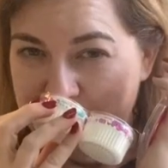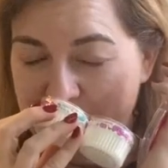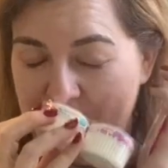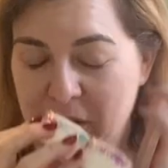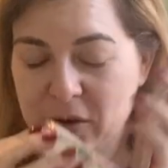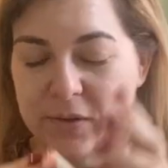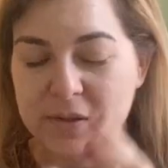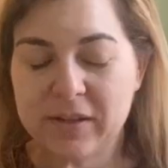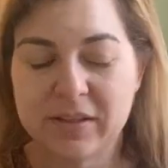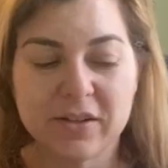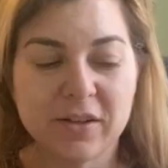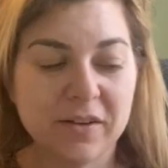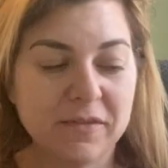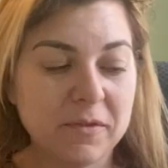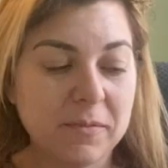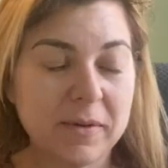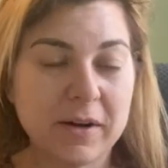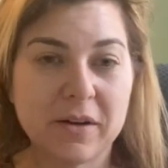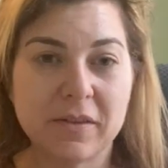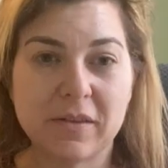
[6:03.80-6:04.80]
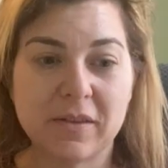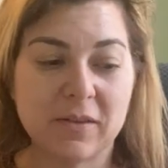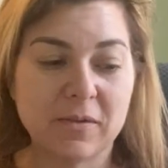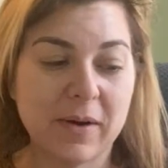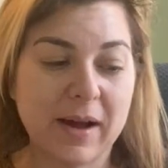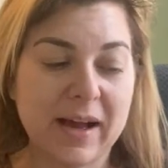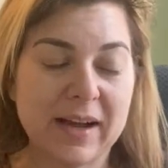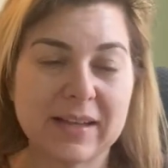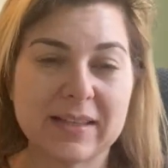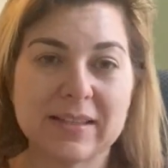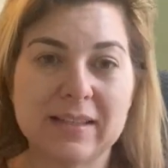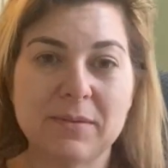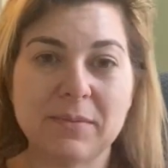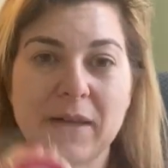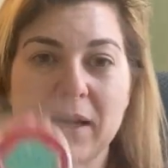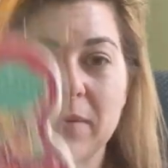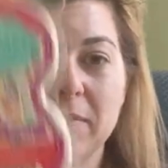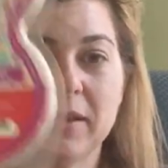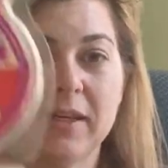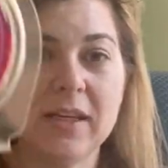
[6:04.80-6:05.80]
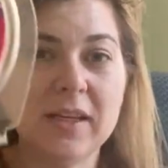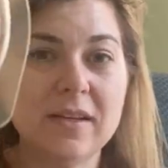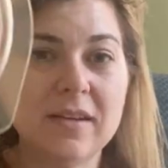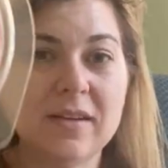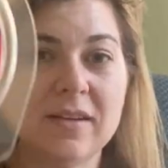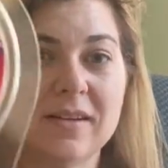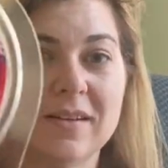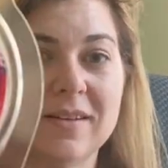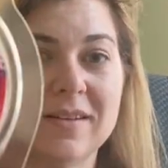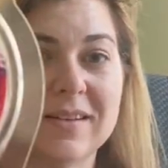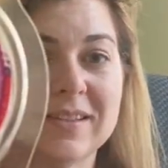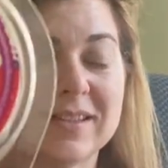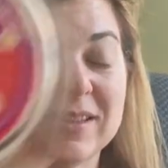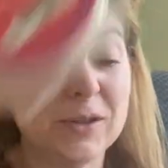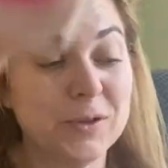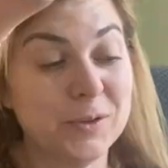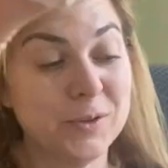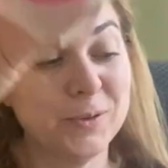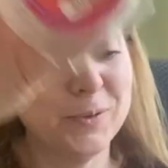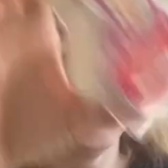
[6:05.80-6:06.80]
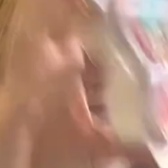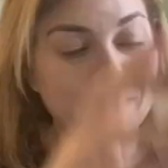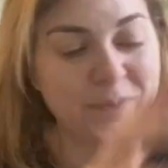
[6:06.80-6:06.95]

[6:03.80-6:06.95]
Oh, these are even better than the wax, in my opinion. So